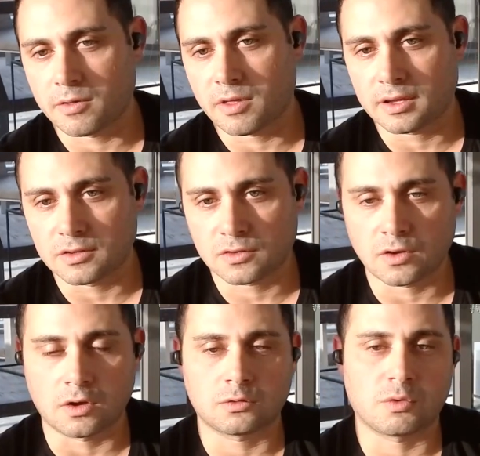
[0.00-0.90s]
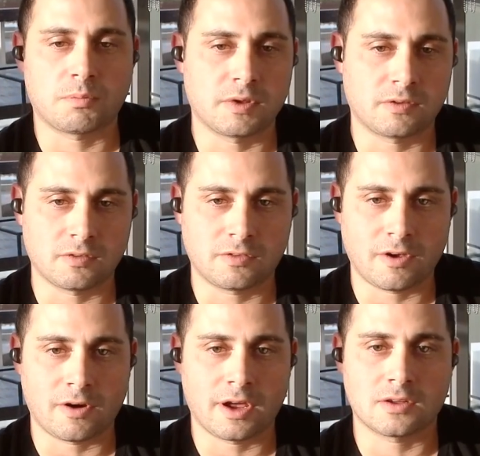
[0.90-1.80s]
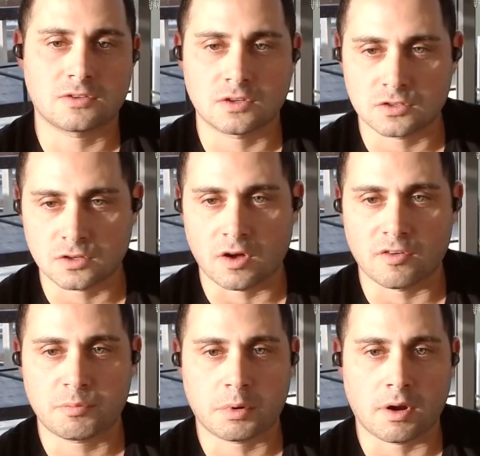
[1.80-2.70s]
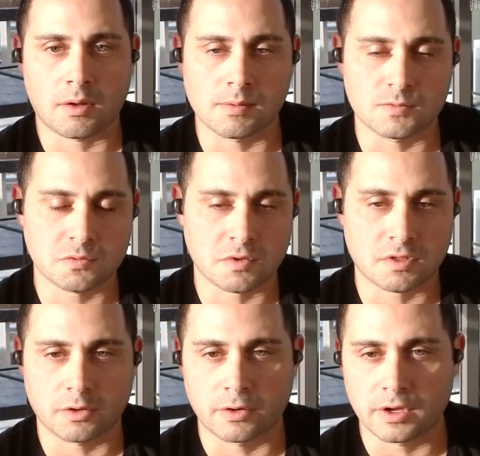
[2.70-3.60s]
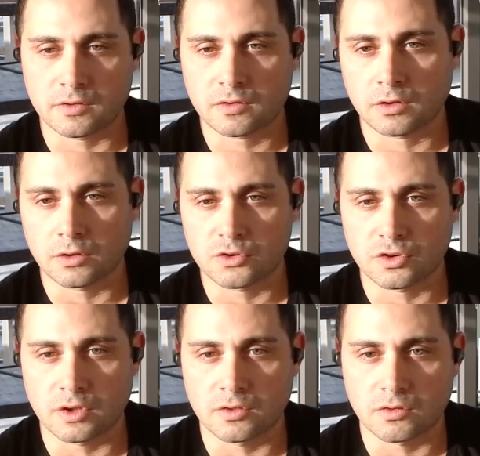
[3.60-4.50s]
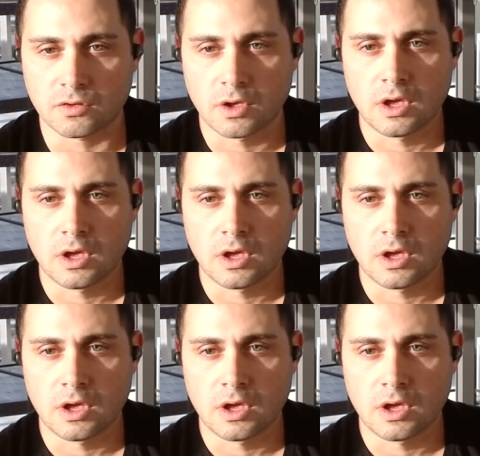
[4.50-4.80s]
they consult with business areas to solve problems with learning solutions.